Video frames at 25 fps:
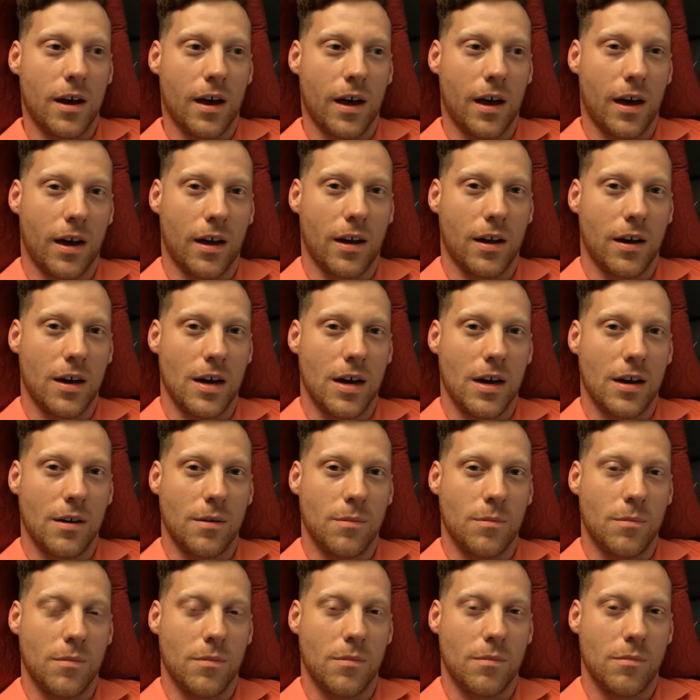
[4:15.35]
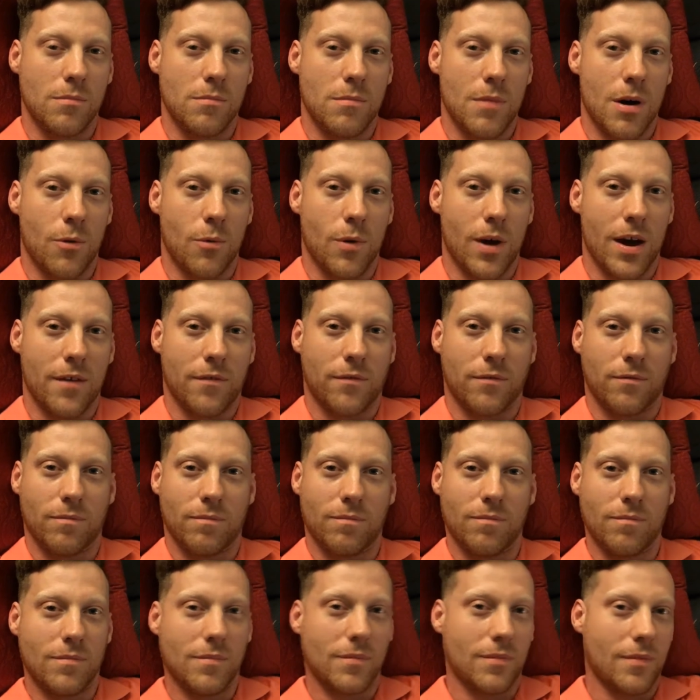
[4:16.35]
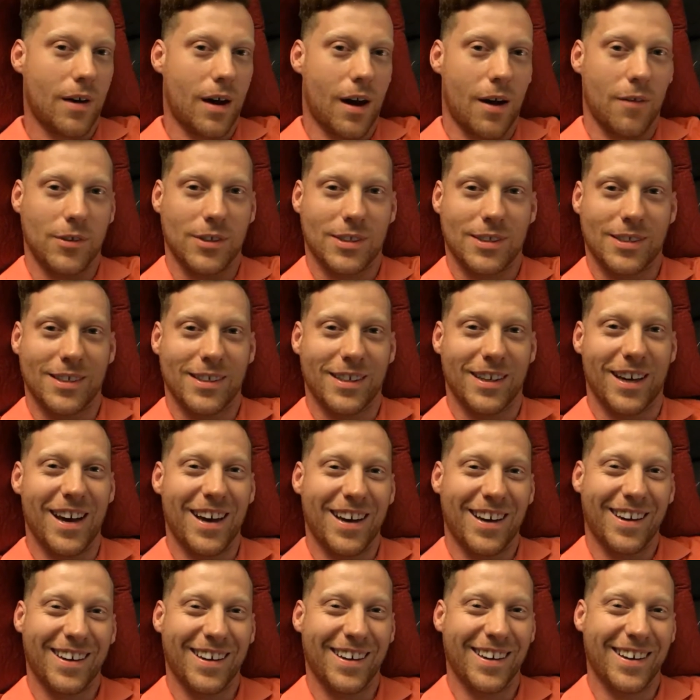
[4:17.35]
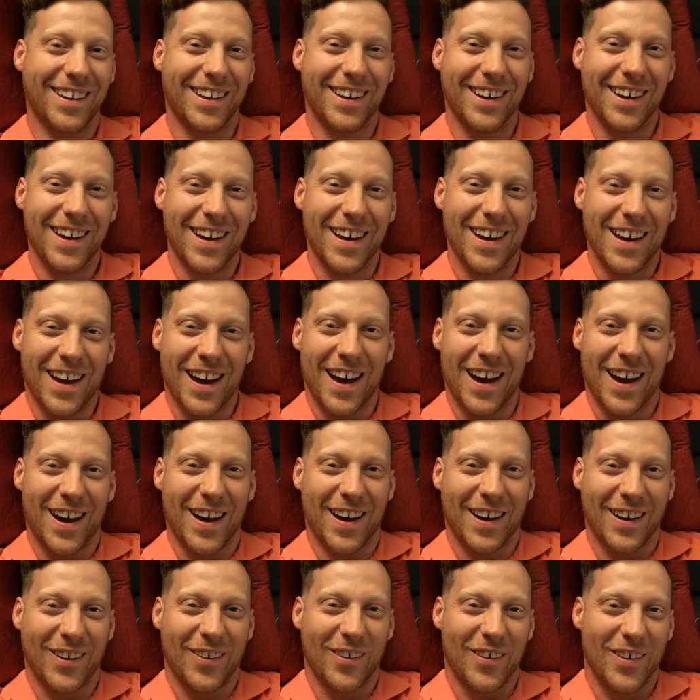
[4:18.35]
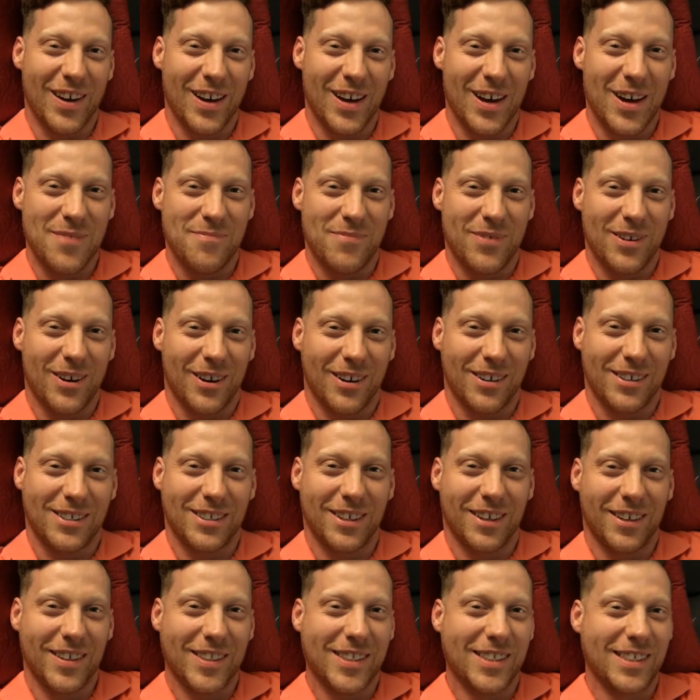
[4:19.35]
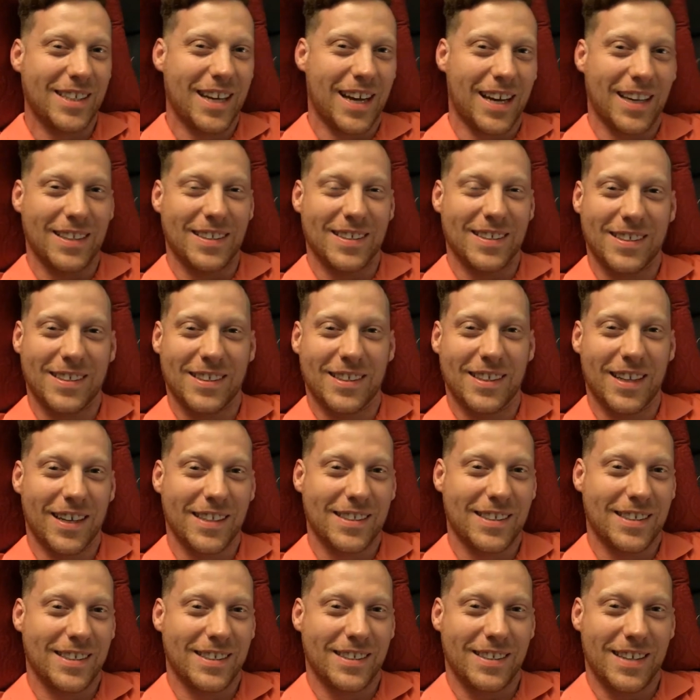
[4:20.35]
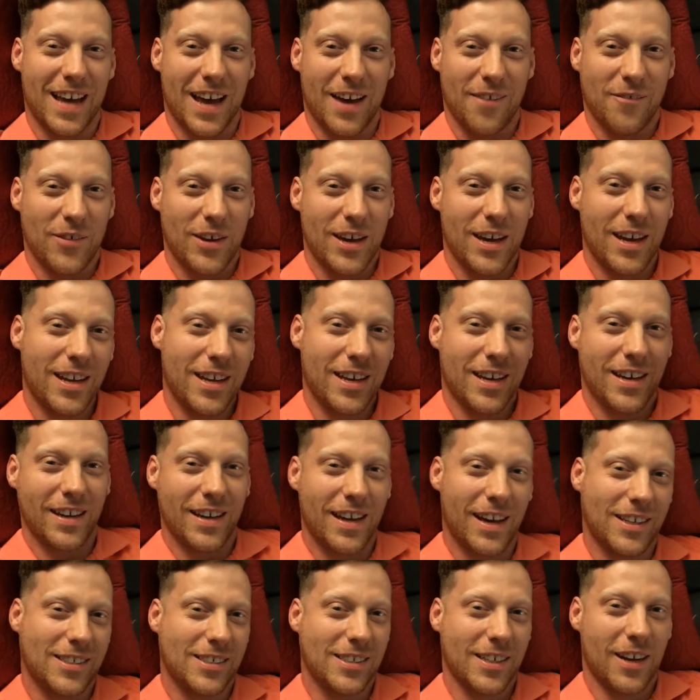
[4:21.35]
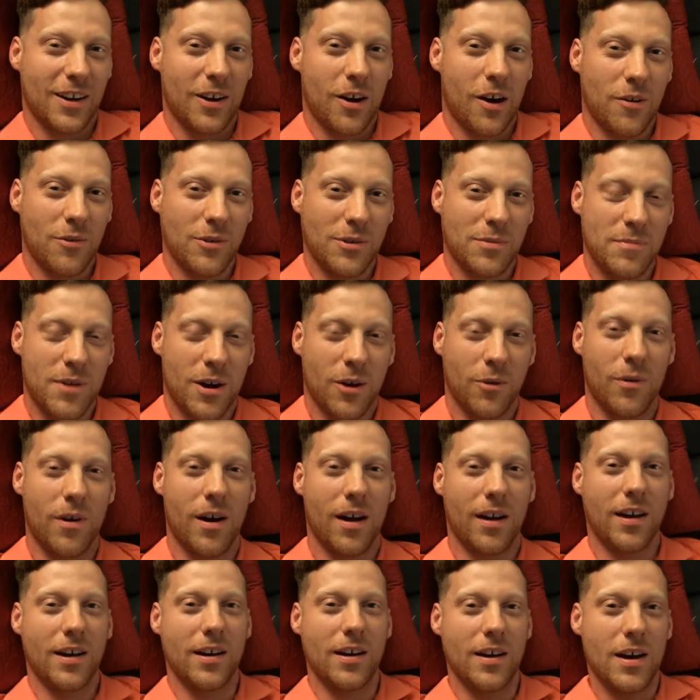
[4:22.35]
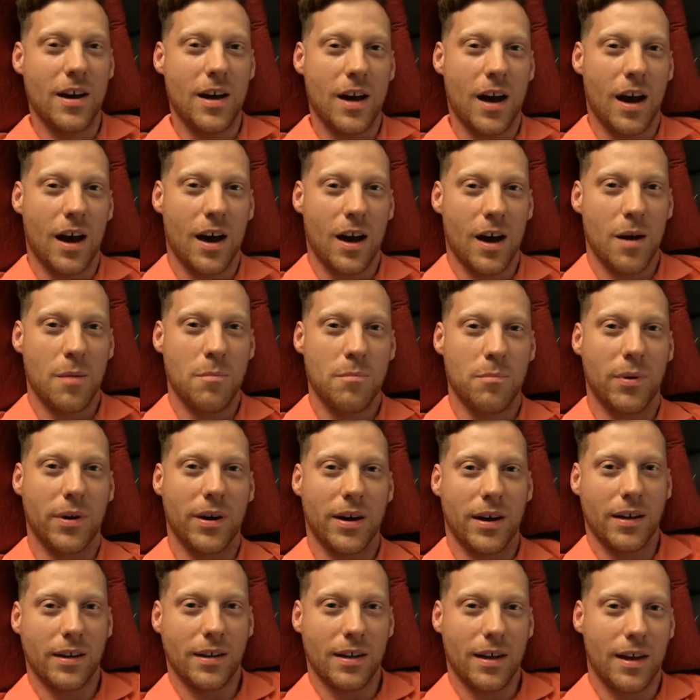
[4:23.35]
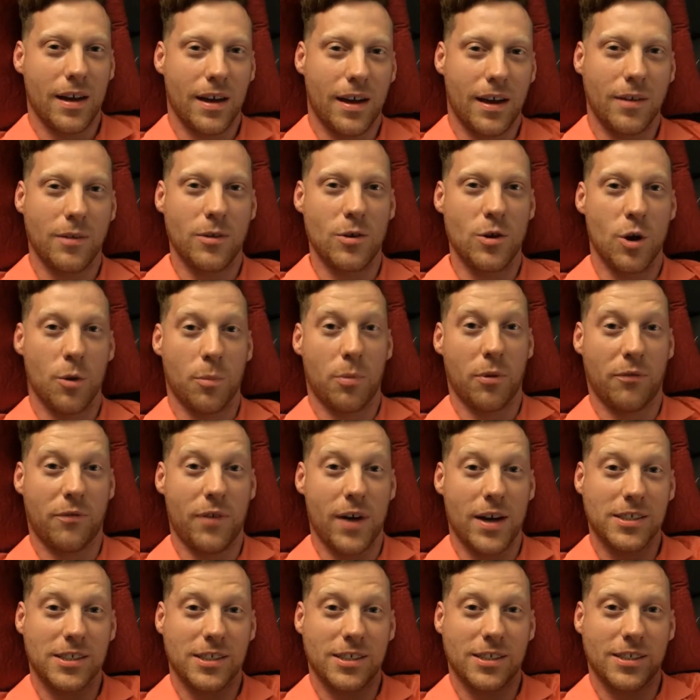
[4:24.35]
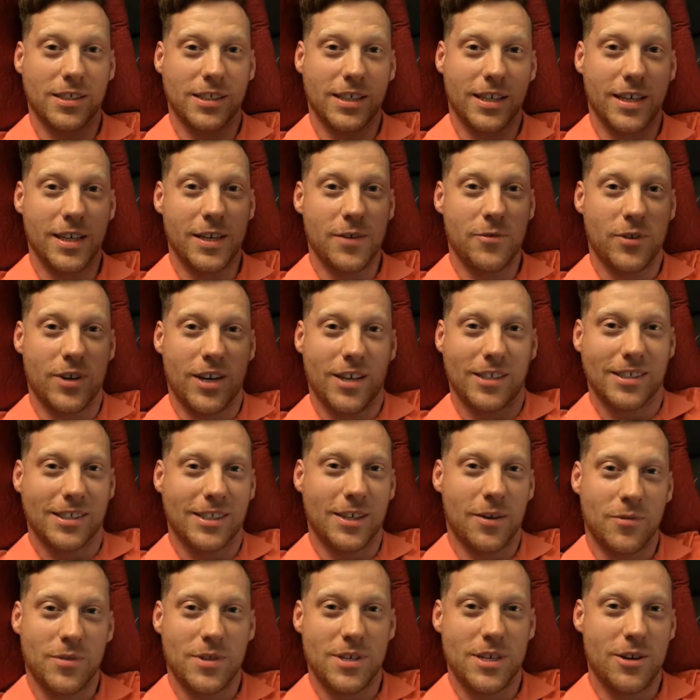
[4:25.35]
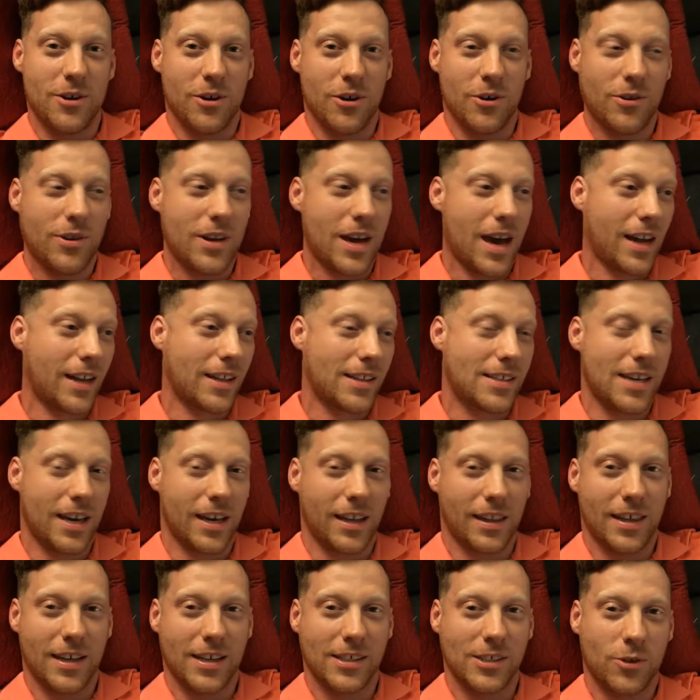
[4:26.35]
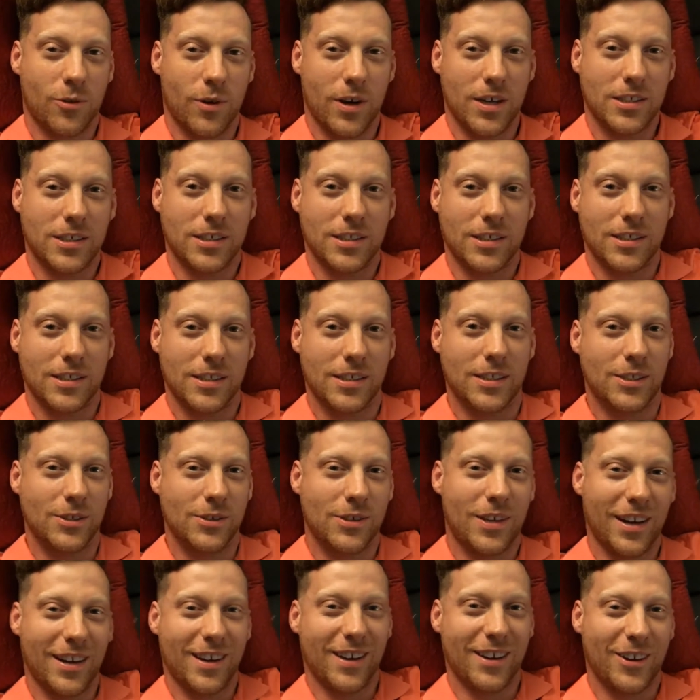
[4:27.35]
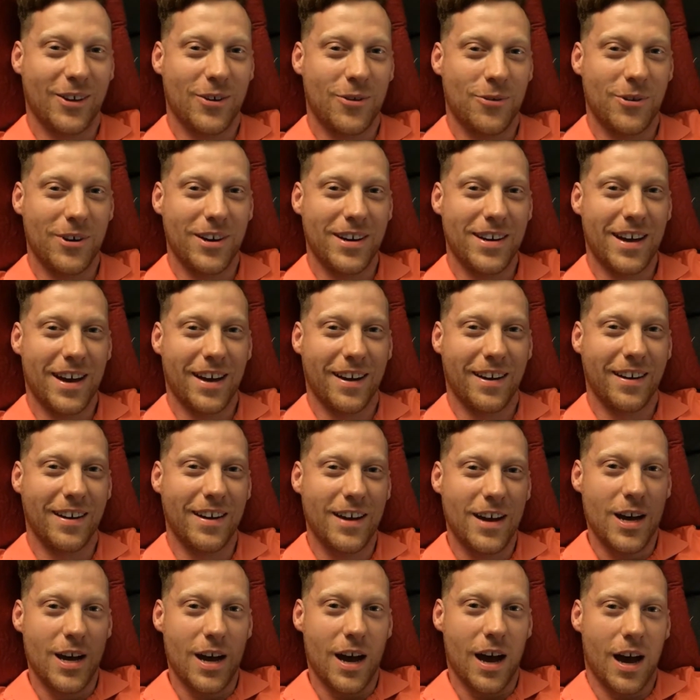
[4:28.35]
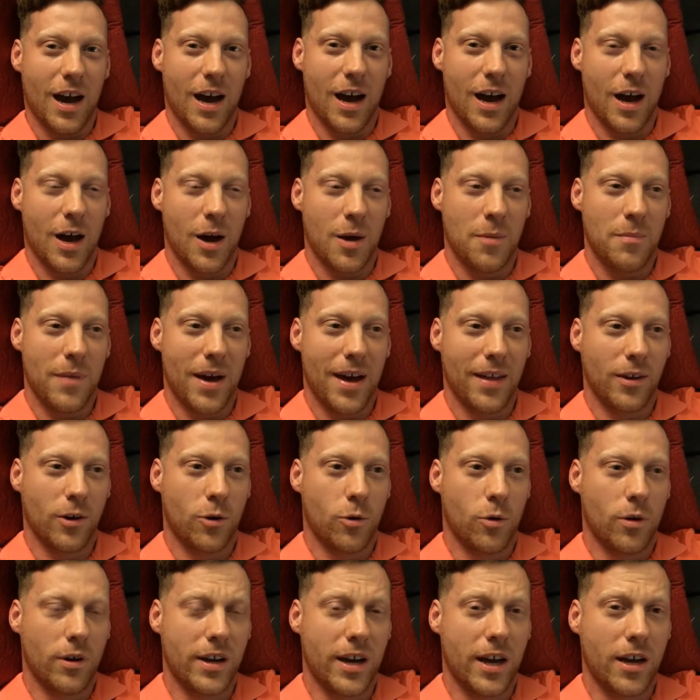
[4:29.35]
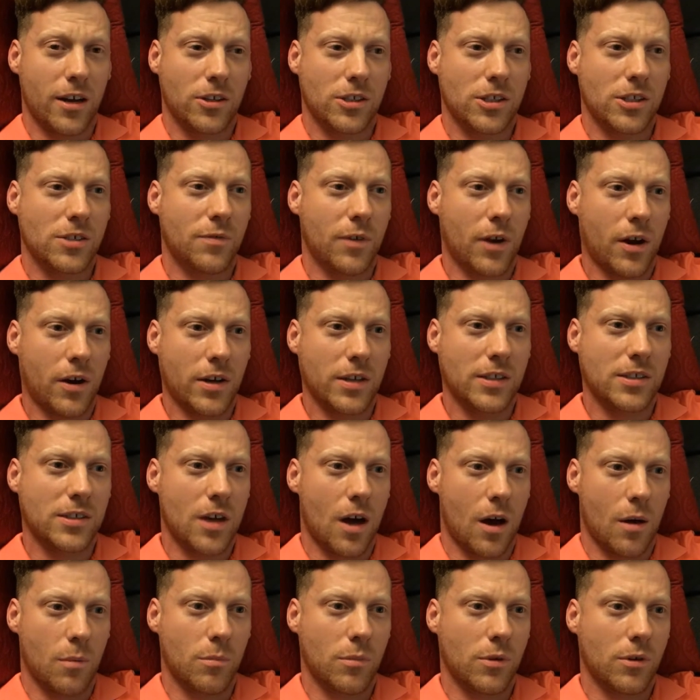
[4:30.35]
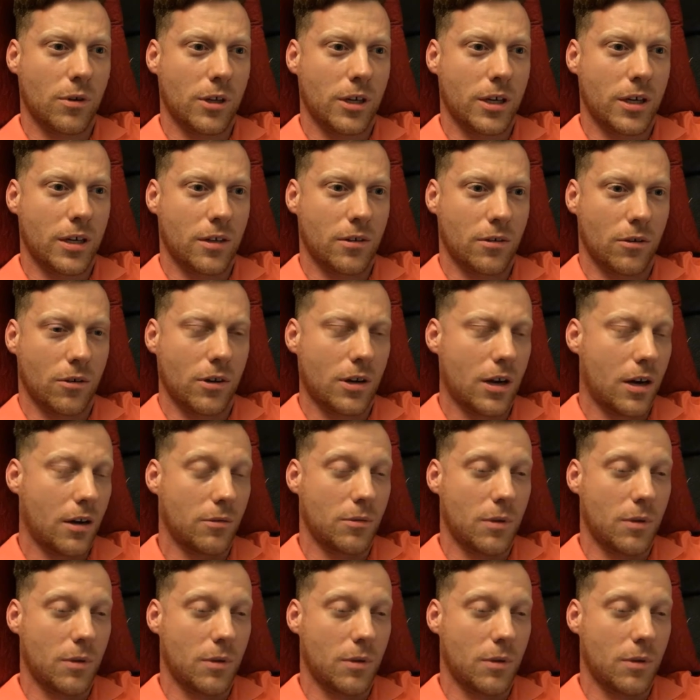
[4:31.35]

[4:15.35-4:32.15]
And my wife, obviously, growing up in our church, doesn't have any connection at all with marijuana. But, you know, professionally, even as a 17-year-old, had to take these questions to their coordinator. And the coordinator just very somberly, or